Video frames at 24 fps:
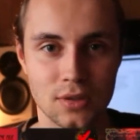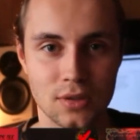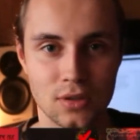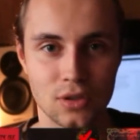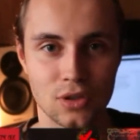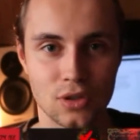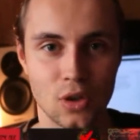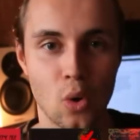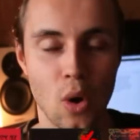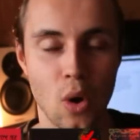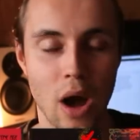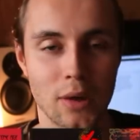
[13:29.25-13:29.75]

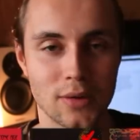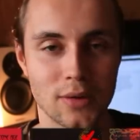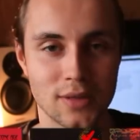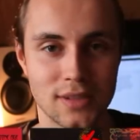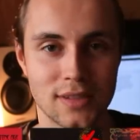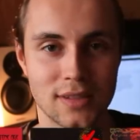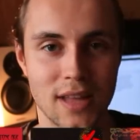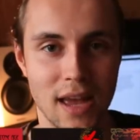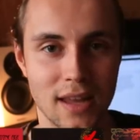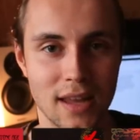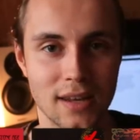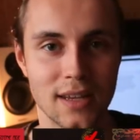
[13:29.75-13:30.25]
so
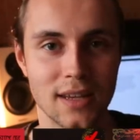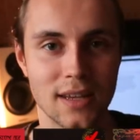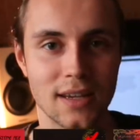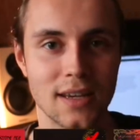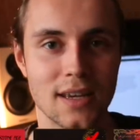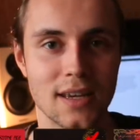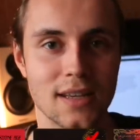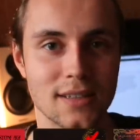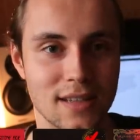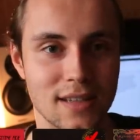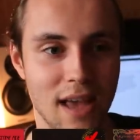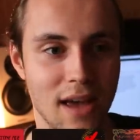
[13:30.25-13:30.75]

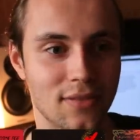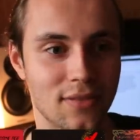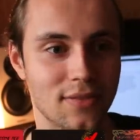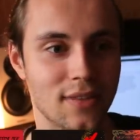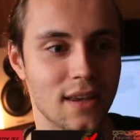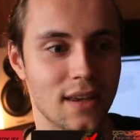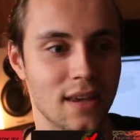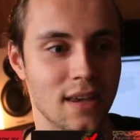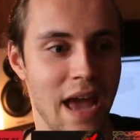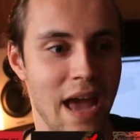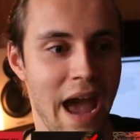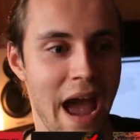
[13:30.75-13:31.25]
outstanding is that
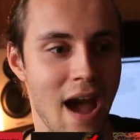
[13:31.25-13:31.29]
they